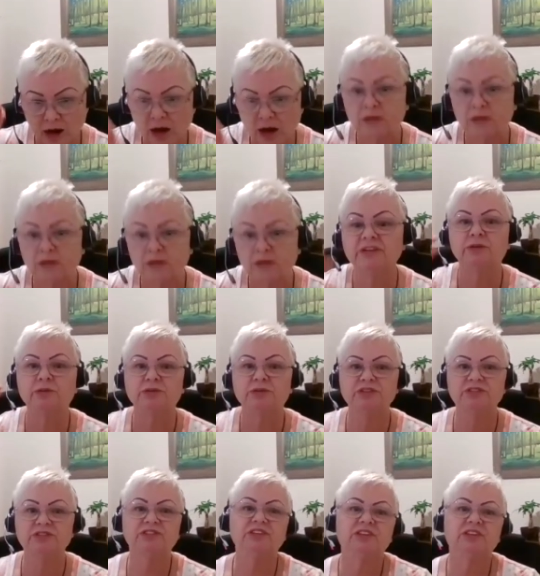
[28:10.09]
holding to
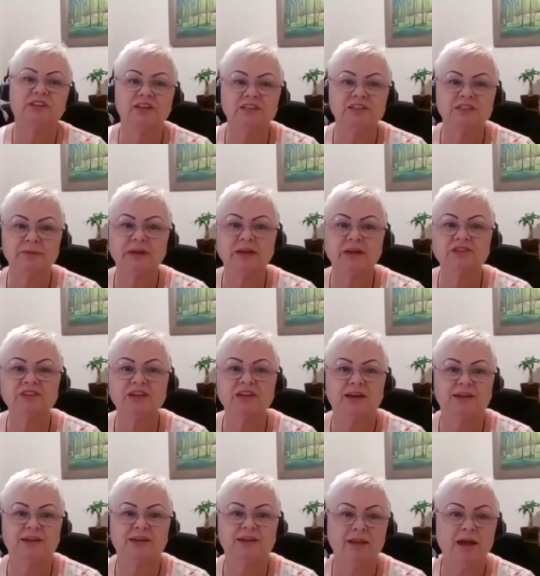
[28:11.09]
these details because
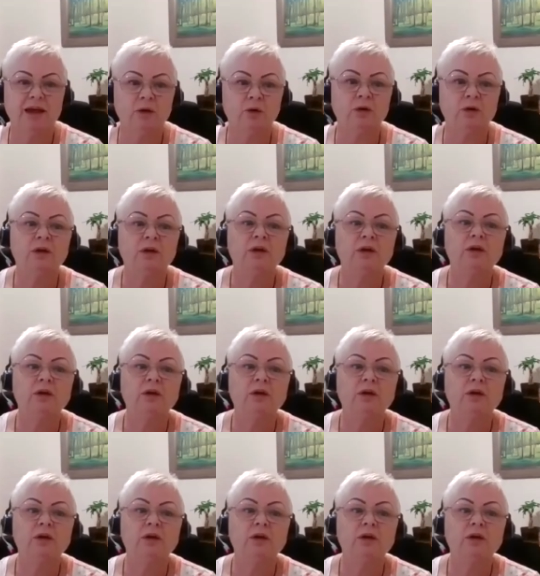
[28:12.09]
I know